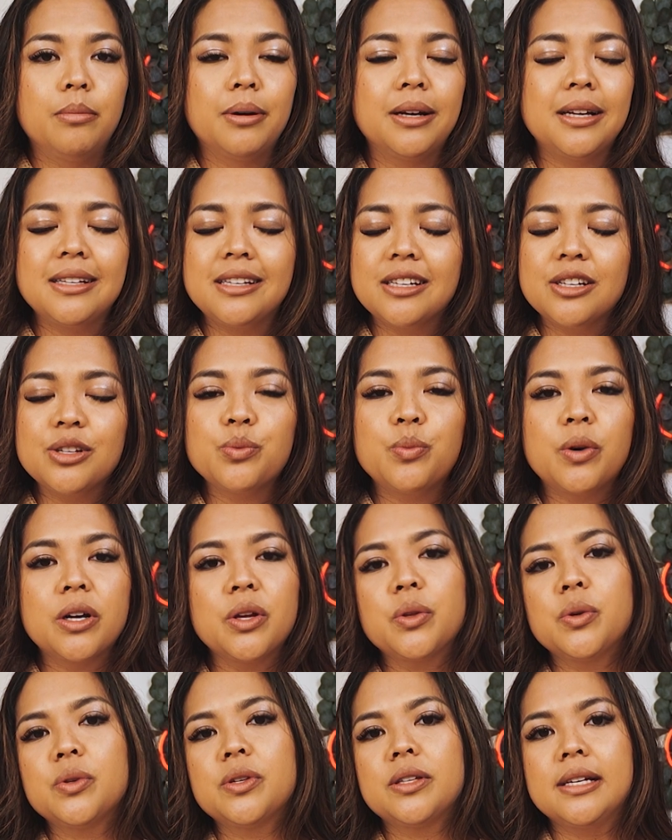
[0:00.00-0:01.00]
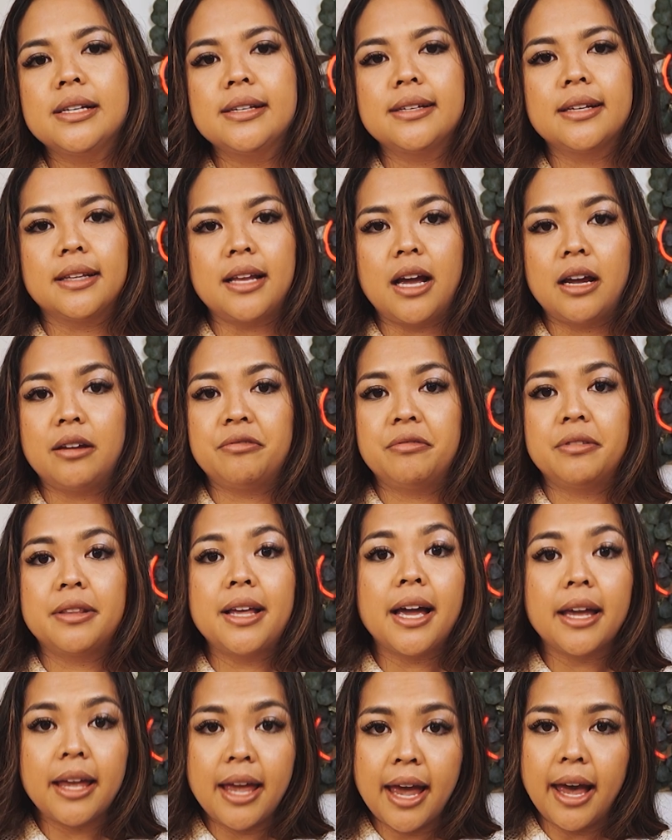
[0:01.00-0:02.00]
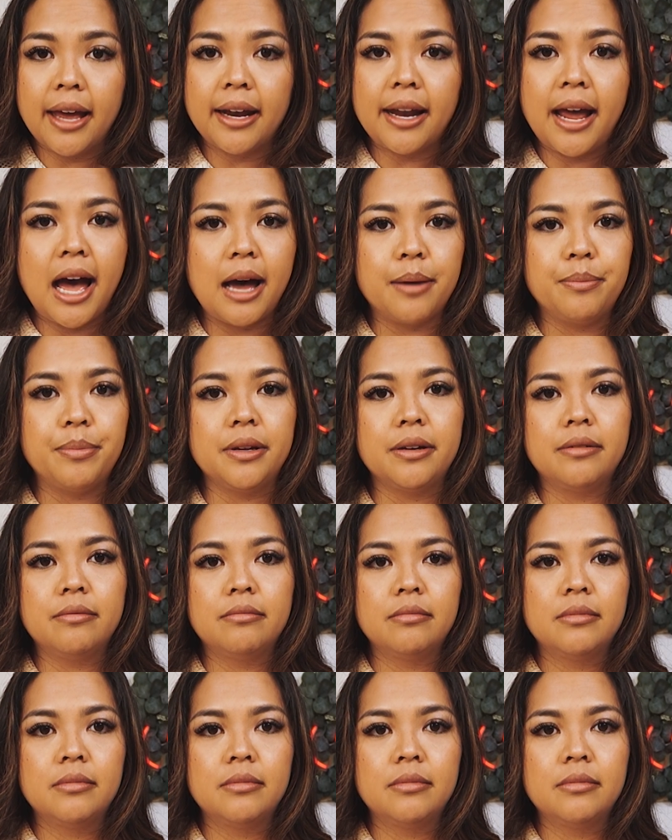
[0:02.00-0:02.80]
but it's just one of those things in life that can happen.